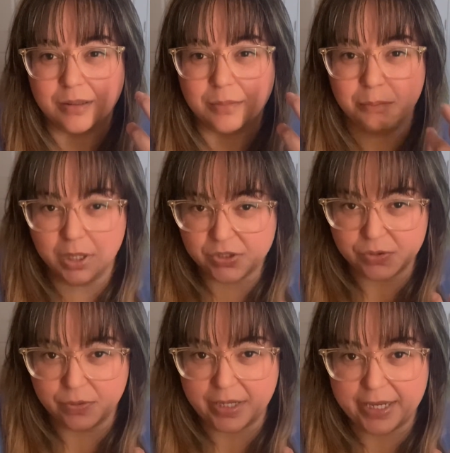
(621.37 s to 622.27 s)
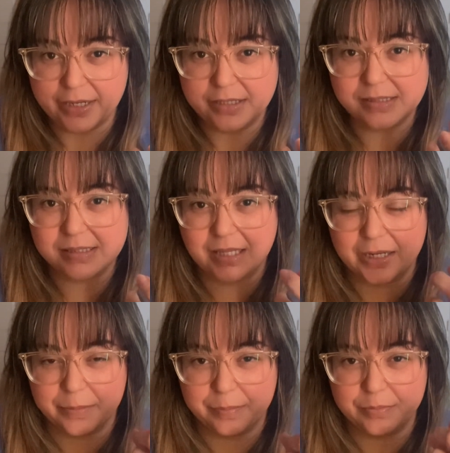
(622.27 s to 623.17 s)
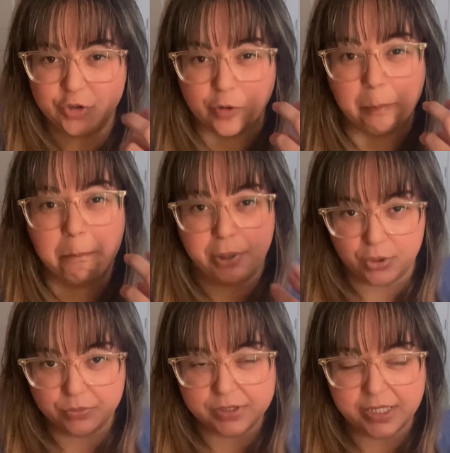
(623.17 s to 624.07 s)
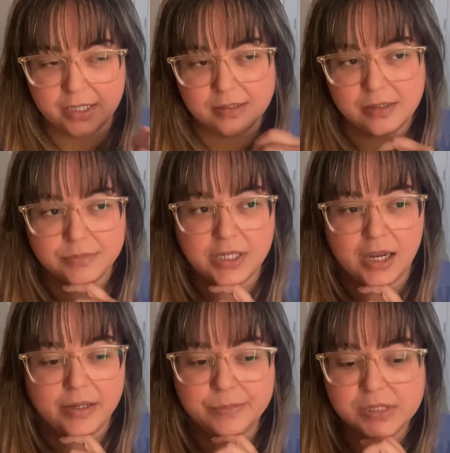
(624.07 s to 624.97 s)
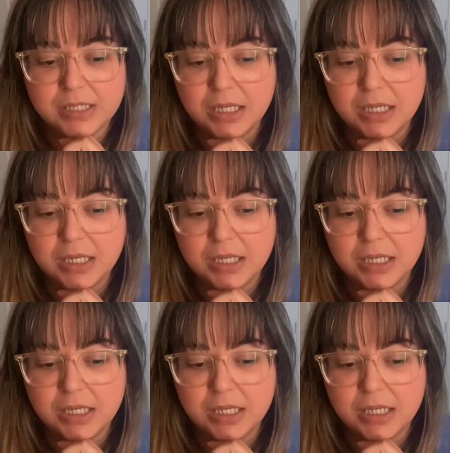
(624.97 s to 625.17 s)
muscle aches, like your bones ache sometimes.